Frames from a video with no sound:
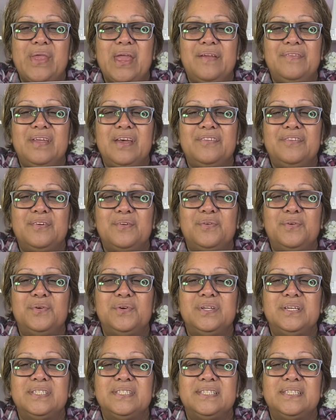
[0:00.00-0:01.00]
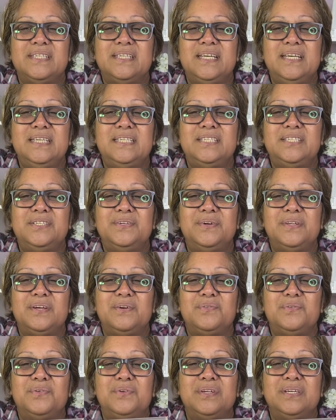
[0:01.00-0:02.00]
That's the corners. These two are the
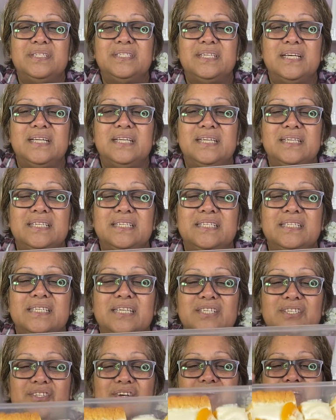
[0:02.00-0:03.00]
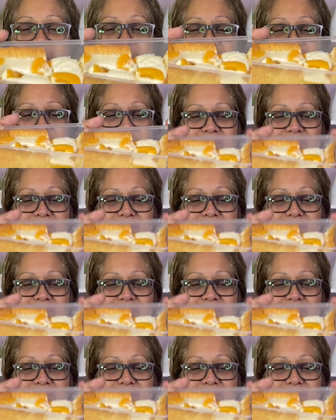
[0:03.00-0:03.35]
corners and this is the side.